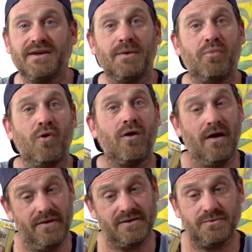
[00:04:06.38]
get a pour
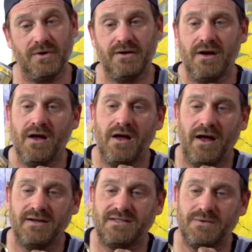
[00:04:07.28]
on this one
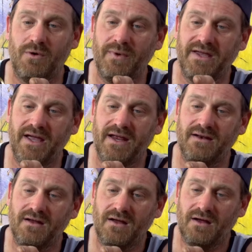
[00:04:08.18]
and see what we get.